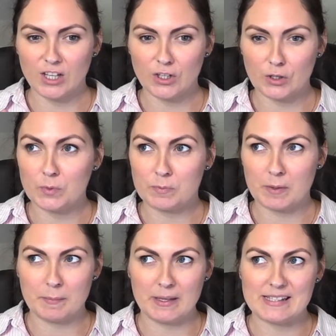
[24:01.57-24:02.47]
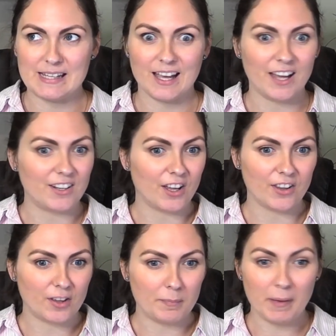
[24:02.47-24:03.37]
would be meeting
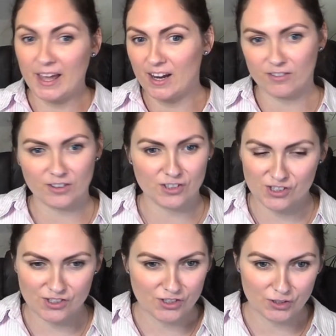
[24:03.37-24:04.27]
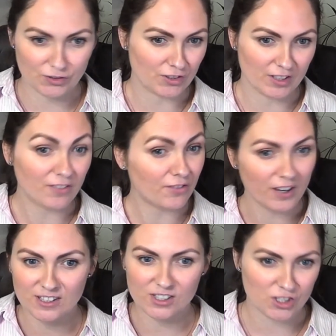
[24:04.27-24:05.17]
another parent's children, a
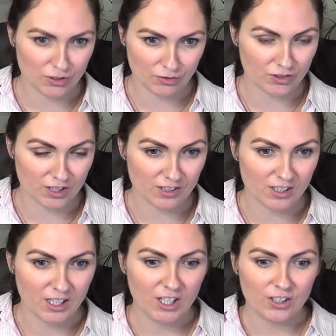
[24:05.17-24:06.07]
friend's children.